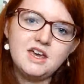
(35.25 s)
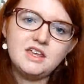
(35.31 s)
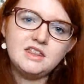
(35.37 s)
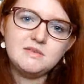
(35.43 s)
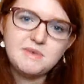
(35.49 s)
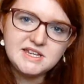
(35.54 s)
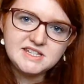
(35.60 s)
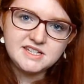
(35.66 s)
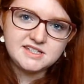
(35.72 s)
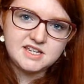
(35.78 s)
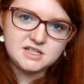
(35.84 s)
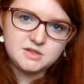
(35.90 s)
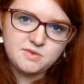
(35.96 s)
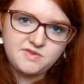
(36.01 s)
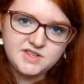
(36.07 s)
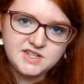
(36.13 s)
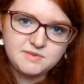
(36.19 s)
The basic setup
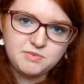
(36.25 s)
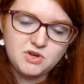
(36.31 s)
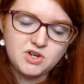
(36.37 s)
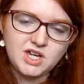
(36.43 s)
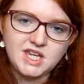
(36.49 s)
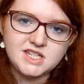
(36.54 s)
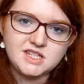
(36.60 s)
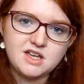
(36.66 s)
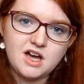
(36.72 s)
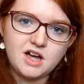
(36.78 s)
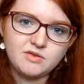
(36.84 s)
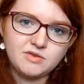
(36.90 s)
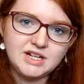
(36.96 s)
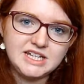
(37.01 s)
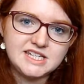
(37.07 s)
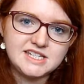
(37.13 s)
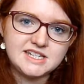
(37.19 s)
of this book is that
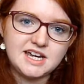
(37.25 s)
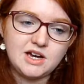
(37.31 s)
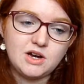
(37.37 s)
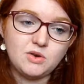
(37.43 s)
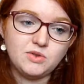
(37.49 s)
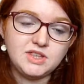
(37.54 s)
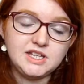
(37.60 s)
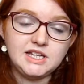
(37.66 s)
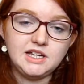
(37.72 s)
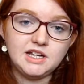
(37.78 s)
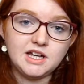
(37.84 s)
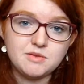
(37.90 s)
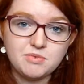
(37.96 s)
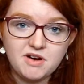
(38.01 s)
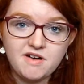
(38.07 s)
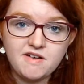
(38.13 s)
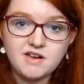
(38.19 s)
Irene is now the
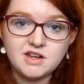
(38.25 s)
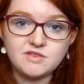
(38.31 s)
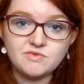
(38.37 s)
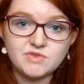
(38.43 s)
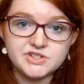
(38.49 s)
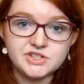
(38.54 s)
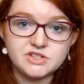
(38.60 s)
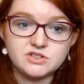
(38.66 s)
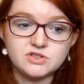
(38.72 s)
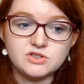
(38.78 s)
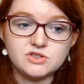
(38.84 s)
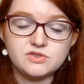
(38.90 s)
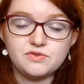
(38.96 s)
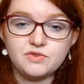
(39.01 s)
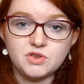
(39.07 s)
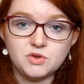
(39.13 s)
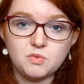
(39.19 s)
librarian in residence
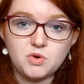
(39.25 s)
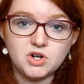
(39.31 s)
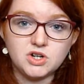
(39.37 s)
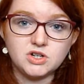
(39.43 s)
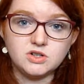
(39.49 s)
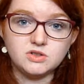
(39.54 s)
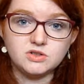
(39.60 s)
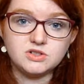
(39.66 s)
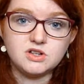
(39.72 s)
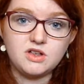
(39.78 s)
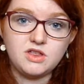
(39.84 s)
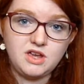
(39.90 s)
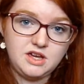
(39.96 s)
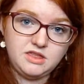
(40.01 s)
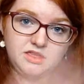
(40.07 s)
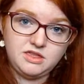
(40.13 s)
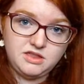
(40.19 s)
for the world
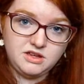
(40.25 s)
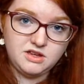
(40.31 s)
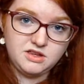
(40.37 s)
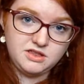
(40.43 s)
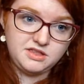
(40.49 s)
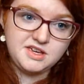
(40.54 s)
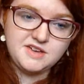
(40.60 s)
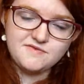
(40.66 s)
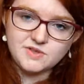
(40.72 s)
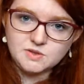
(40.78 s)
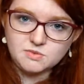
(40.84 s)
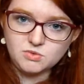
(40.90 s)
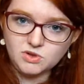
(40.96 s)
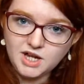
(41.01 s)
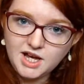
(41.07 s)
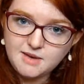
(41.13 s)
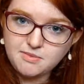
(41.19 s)
that the Invisible
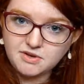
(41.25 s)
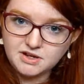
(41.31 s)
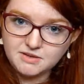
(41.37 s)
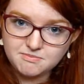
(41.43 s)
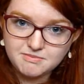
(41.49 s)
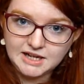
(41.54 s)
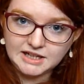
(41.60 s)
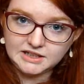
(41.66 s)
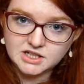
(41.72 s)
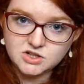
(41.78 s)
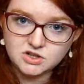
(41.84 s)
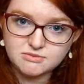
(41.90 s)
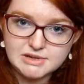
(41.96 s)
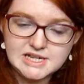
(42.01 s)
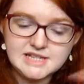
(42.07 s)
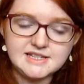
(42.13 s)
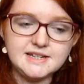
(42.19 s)
Library mainly took
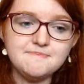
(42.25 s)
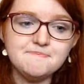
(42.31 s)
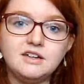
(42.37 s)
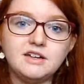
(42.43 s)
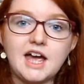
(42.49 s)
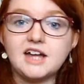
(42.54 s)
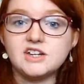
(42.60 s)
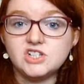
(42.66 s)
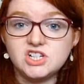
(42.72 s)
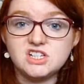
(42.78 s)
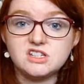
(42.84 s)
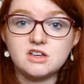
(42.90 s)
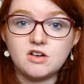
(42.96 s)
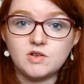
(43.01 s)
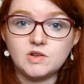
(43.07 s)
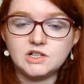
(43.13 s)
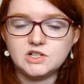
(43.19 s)
place in, and she is
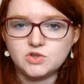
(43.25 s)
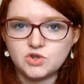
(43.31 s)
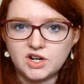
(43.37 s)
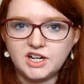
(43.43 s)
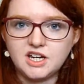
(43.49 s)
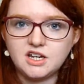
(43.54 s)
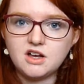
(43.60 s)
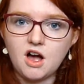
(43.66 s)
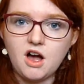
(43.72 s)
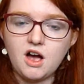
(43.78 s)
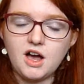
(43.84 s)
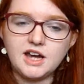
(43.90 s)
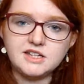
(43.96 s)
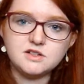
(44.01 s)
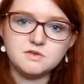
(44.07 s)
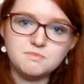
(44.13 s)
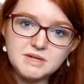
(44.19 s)
currently training Kai
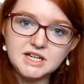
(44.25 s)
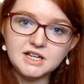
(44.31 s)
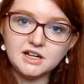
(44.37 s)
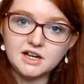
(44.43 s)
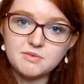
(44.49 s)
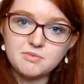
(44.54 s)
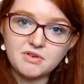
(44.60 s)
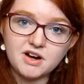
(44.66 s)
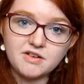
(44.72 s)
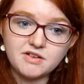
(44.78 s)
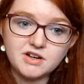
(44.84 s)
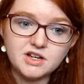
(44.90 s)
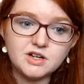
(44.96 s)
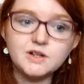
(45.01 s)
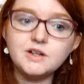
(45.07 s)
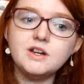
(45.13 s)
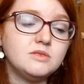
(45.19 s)
to be a
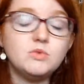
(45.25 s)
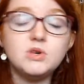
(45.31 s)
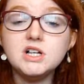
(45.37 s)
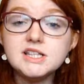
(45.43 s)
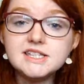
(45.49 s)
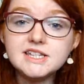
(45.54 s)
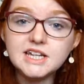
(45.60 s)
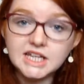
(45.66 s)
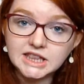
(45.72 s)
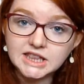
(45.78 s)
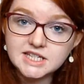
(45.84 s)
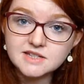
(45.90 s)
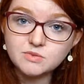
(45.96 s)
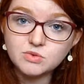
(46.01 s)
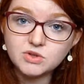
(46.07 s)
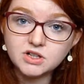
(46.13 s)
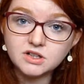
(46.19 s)
librarian. Whilst in this
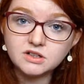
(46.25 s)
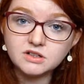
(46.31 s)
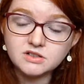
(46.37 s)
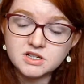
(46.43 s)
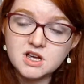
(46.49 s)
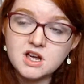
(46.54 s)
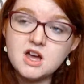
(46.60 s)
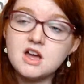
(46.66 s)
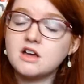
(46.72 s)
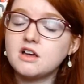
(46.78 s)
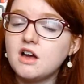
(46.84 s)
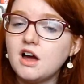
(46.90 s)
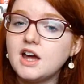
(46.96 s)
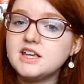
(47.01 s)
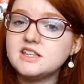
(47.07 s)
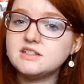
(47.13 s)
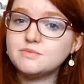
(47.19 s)
world,
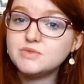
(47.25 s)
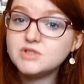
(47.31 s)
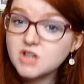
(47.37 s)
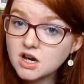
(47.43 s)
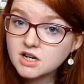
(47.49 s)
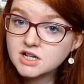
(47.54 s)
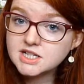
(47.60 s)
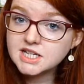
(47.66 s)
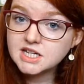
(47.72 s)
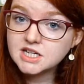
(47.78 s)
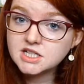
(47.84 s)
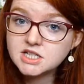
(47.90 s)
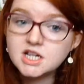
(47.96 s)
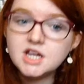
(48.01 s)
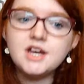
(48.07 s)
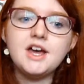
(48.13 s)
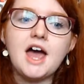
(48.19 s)
Kai is abducted,
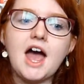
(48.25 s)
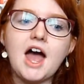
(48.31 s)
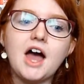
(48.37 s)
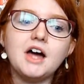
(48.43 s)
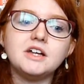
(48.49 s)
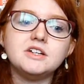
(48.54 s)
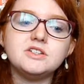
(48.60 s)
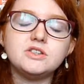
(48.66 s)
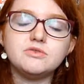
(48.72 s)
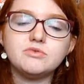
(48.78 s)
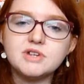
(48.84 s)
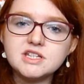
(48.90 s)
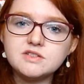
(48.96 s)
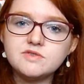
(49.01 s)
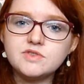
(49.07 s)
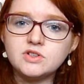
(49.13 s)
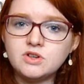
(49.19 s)
and the
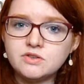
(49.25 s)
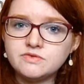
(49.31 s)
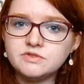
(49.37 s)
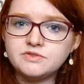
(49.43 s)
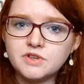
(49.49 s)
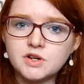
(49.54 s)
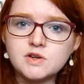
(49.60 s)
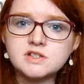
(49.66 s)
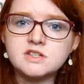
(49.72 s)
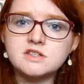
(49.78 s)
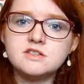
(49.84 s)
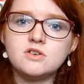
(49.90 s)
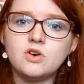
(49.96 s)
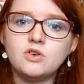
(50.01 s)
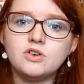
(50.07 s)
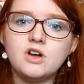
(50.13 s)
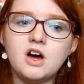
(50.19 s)
rest of the novel focuses
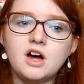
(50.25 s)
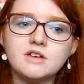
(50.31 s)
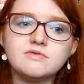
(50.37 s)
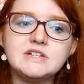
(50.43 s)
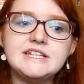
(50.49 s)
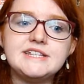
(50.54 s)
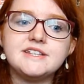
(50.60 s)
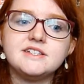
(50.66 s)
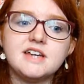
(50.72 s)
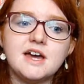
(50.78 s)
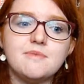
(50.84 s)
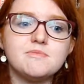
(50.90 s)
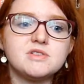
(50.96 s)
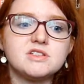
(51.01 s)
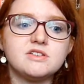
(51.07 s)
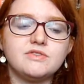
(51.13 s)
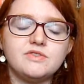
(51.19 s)
on Irene's
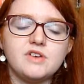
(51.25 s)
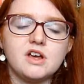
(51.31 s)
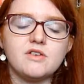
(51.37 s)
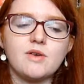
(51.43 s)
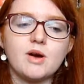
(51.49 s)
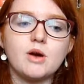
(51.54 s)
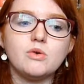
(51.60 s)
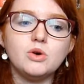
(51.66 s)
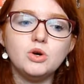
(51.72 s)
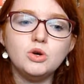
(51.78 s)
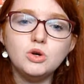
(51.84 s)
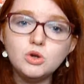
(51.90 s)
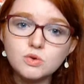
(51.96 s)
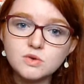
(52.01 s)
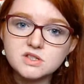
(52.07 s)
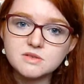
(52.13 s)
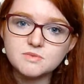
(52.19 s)
attempts to figure out
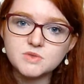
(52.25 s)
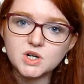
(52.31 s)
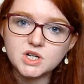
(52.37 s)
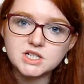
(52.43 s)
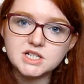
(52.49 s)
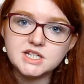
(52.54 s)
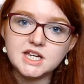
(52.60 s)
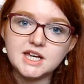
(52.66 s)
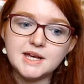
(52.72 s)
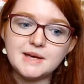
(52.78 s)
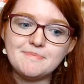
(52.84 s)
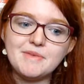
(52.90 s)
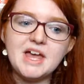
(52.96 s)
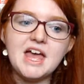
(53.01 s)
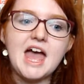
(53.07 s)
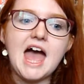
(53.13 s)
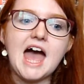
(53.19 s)
who has abducted him
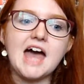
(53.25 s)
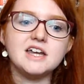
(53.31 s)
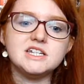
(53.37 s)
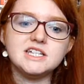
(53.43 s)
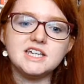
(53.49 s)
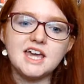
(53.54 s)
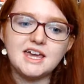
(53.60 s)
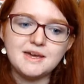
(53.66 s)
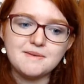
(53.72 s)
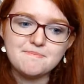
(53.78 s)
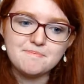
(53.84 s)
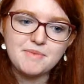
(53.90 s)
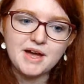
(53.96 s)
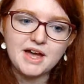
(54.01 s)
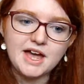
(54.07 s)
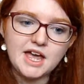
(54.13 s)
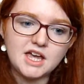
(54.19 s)
and to get him
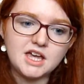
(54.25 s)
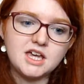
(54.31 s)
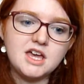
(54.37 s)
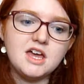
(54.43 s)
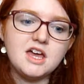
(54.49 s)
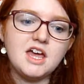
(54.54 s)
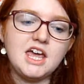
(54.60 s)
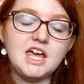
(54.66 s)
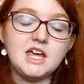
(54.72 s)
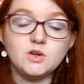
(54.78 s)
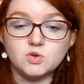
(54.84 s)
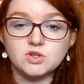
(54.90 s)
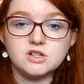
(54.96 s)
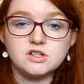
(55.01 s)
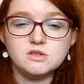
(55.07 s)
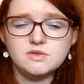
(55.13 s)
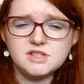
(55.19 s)
back in
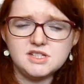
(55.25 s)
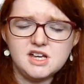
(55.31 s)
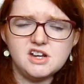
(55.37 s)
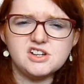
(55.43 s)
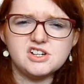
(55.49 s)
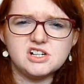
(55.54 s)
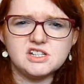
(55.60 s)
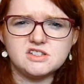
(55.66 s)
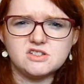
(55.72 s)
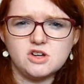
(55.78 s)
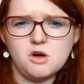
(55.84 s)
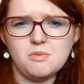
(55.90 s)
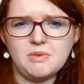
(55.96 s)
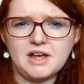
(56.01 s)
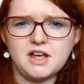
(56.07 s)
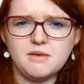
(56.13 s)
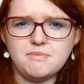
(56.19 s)
order to essentially stop
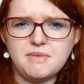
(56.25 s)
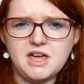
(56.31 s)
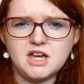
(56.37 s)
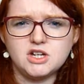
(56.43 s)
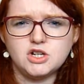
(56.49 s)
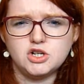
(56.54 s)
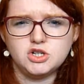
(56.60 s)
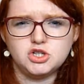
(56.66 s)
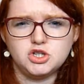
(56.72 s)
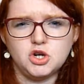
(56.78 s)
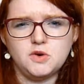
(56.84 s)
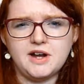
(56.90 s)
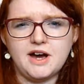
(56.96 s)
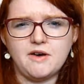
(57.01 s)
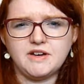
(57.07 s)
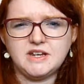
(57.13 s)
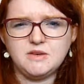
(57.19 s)
like a big
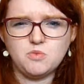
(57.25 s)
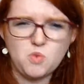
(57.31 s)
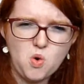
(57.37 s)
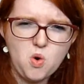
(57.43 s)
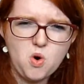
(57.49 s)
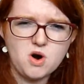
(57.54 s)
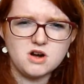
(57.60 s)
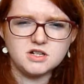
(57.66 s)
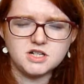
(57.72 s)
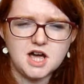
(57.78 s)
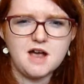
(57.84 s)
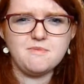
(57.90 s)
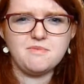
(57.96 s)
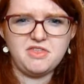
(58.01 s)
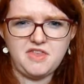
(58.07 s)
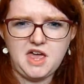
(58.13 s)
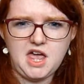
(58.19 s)
showdowny war type
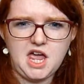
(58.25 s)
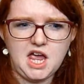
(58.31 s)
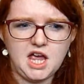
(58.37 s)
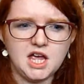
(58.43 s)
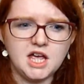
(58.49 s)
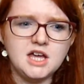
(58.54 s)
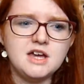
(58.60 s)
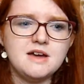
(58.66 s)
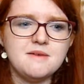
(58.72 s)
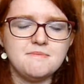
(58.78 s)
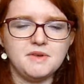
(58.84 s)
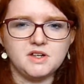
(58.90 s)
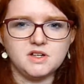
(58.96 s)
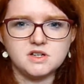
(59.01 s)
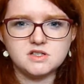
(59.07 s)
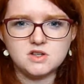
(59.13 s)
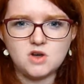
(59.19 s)
thing.
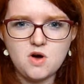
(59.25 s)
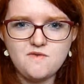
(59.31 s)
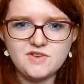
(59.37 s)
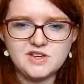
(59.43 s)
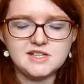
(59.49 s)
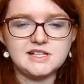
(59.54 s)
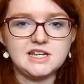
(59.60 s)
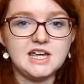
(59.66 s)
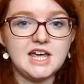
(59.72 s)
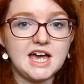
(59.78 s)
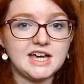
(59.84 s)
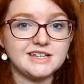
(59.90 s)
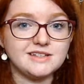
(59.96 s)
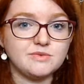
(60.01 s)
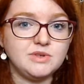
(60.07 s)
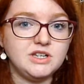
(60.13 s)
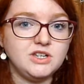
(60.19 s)
Because obviously, as
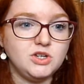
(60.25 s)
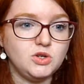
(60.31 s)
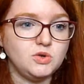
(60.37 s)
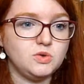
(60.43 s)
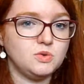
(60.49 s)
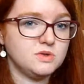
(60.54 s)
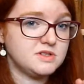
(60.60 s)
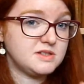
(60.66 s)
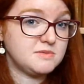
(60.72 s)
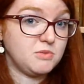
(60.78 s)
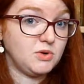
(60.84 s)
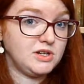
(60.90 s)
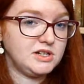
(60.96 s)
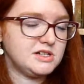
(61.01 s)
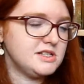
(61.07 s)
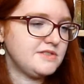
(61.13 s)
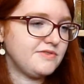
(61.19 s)
we knew,
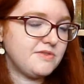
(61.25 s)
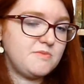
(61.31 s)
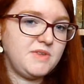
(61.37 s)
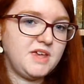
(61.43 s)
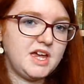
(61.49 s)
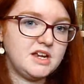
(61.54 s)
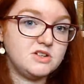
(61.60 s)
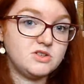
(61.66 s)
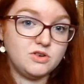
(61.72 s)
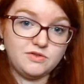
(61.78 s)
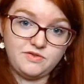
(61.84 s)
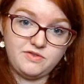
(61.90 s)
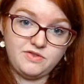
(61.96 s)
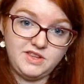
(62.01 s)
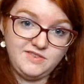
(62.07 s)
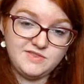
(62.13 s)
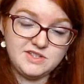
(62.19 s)
spoilers from the end of
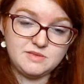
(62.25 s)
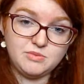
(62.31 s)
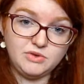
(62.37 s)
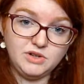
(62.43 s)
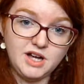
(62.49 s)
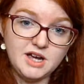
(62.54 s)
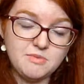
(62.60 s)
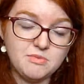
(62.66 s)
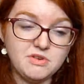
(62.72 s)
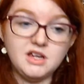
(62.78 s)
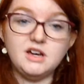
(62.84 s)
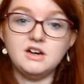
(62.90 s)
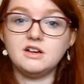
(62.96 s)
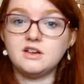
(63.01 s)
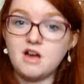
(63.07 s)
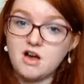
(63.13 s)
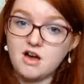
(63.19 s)
The Invisible Library,
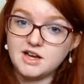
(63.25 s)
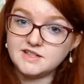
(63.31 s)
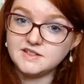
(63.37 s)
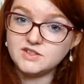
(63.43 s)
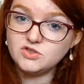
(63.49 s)
Kai is a